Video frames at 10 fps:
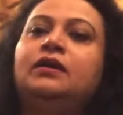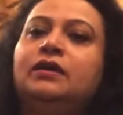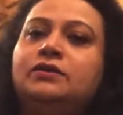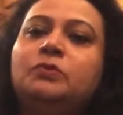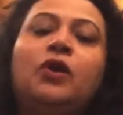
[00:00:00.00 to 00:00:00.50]

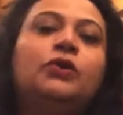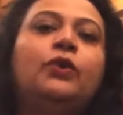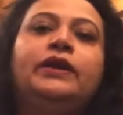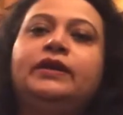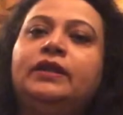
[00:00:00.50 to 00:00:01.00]
small
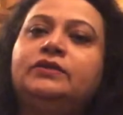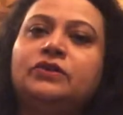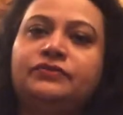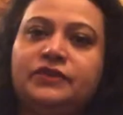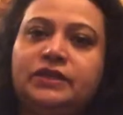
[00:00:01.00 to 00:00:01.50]
quantities
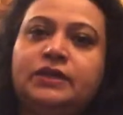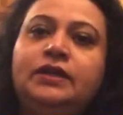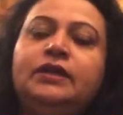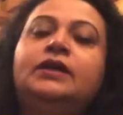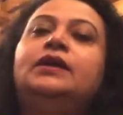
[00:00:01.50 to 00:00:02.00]
of curd,
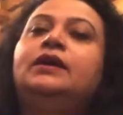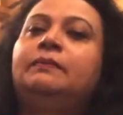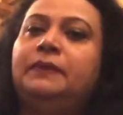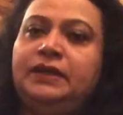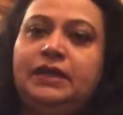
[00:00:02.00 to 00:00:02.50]

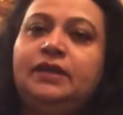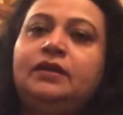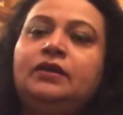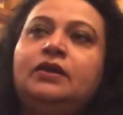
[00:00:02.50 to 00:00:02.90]
paneer,